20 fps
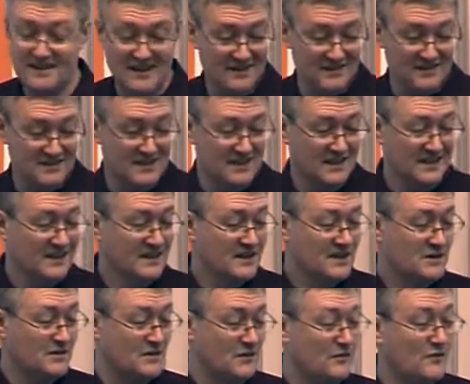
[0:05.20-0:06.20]
and
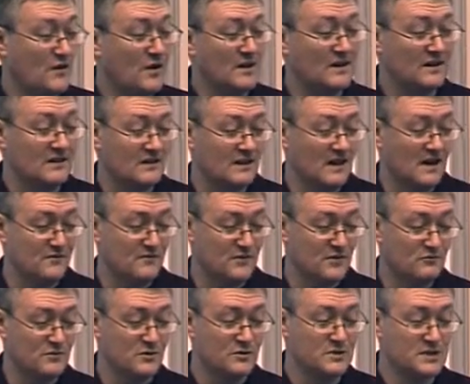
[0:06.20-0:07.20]
the final of the
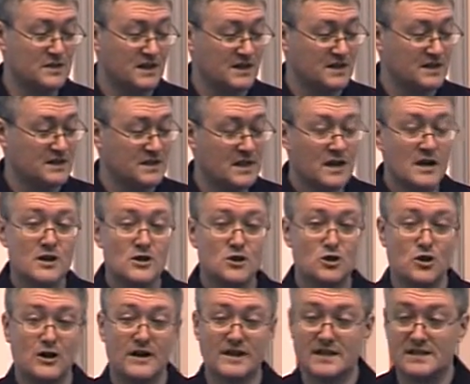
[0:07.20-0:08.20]
root6
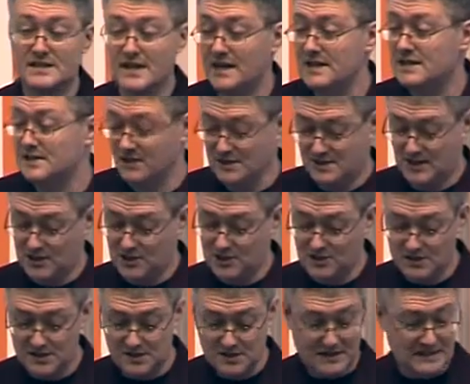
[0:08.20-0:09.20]
training taster
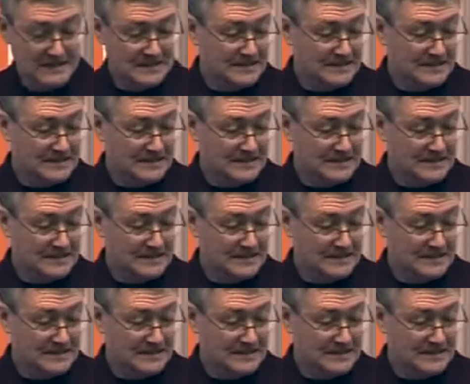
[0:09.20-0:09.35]
sessions.